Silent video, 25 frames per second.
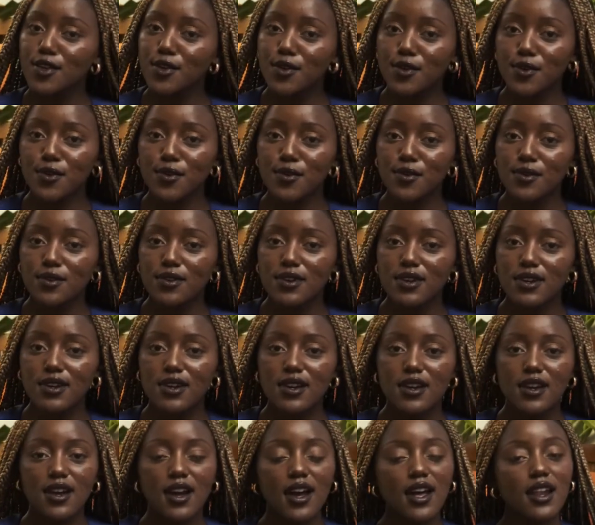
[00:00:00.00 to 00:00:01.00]
you.
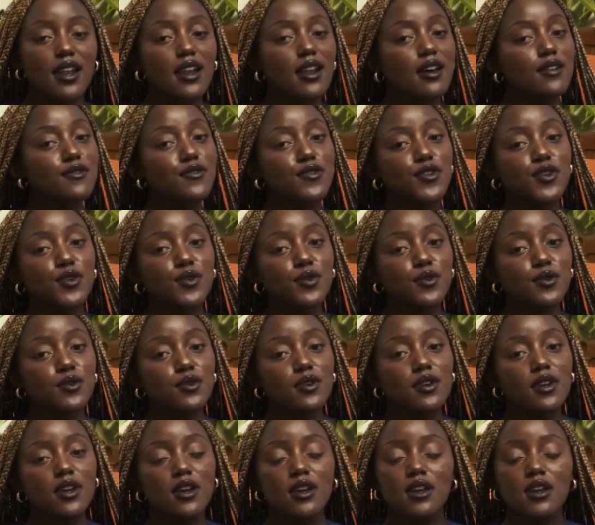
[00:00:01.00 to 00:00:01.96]
I love you.